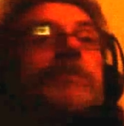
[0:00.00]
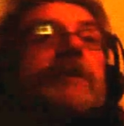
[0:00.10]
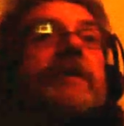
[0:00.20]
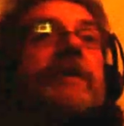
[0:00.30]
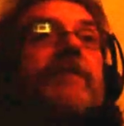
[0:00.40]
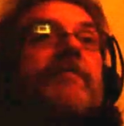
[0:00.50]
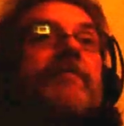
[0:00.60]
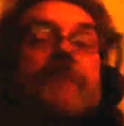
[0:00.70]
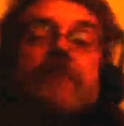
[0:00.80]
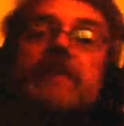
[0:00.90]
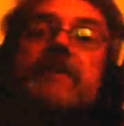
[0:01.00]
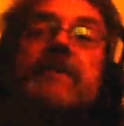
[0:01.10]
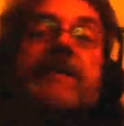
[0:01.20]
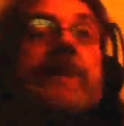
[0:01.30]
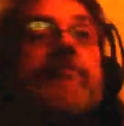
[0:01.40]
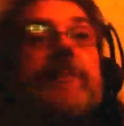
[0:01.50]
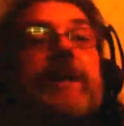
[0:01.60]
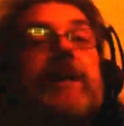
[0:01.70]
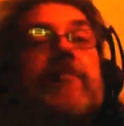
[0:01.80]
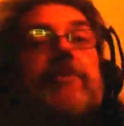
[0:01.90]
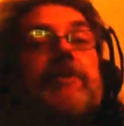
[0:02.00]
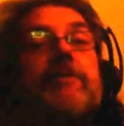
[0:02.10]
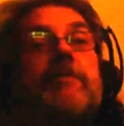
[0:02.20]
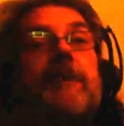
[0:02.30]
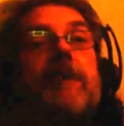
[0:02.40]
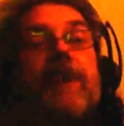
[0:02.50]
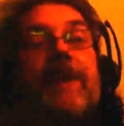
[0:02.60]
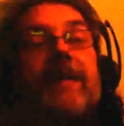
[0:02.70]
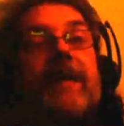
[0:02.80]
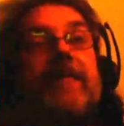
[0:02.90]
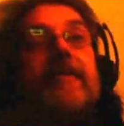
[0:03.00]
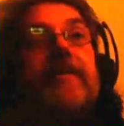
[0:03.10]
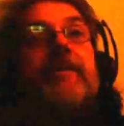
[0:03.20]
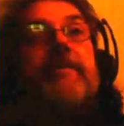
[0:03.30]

down it. Billy said he came to a week later,